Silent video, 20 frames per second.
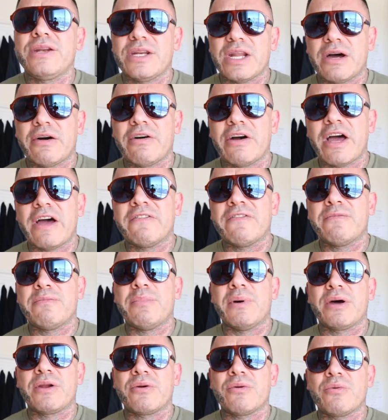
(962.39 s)
Now I have a
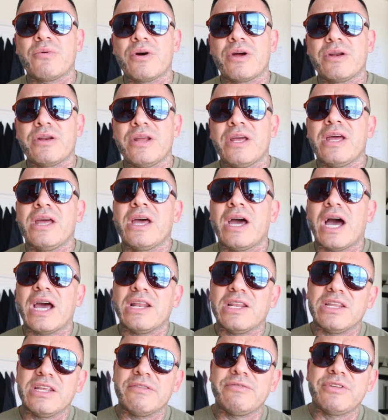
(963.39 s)
better one. I
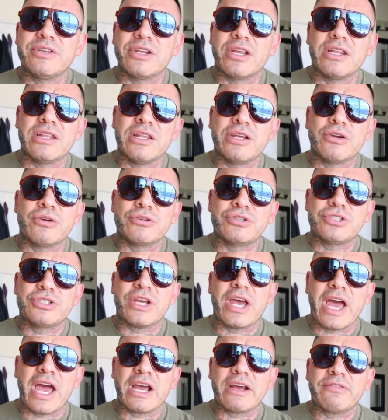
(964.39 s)
lived in a little
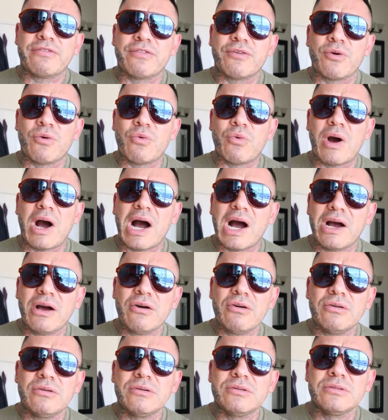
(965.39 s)
shack for a
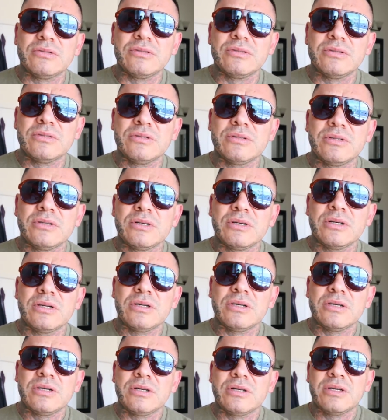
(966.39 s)
while.
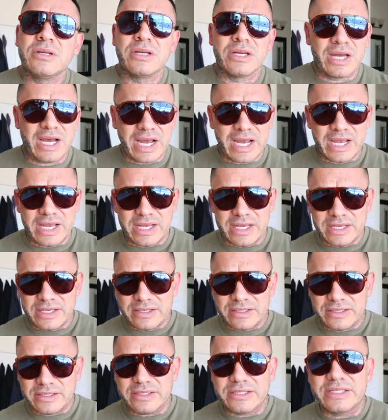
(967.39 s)
I
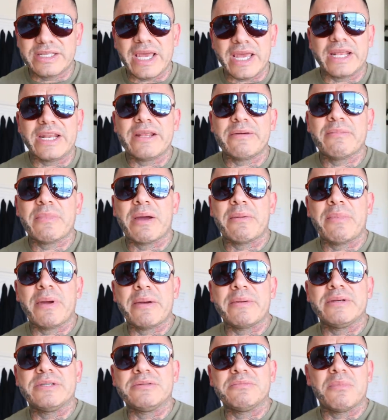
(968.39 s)
dated my
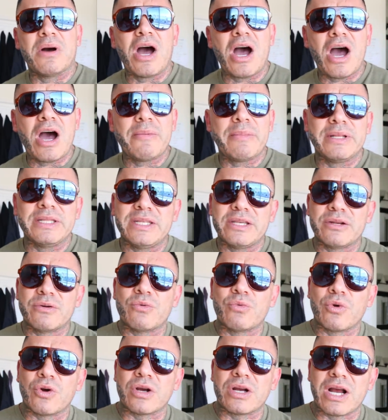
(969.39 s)
baby's mom. It
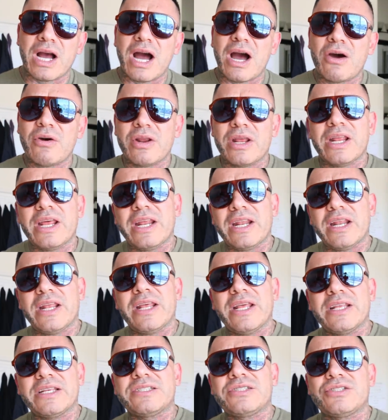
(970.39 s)
didn't work out. And
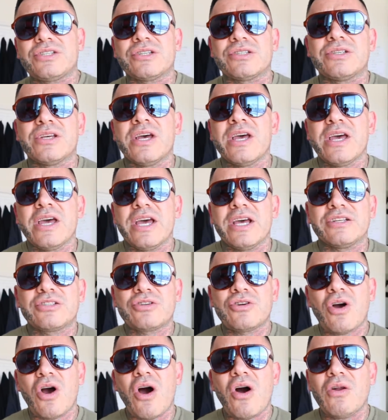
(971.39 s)
it's just, it's
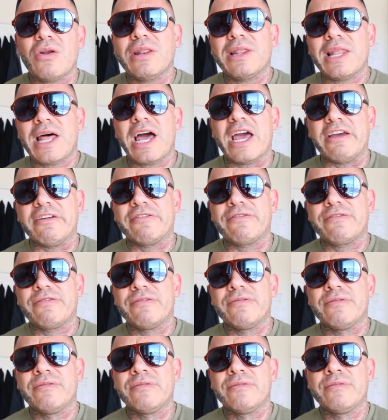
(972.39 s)
called
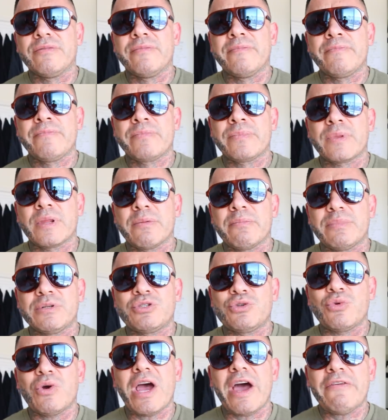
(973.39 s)
life.
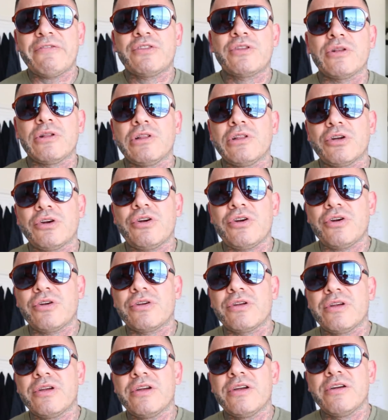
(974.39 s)
But you have to
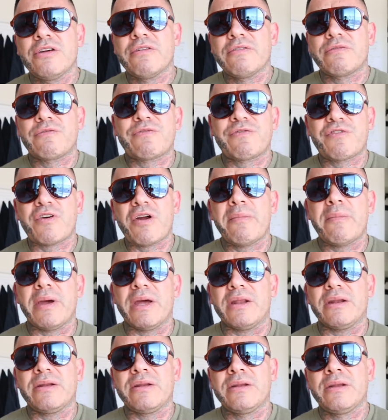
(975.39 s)
learn from
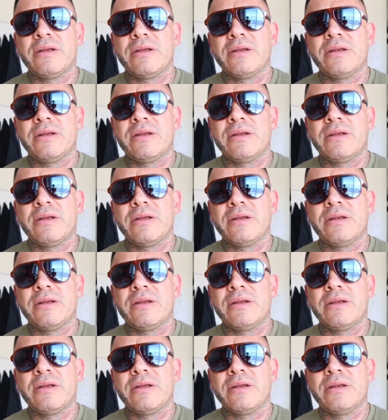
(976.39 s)
it.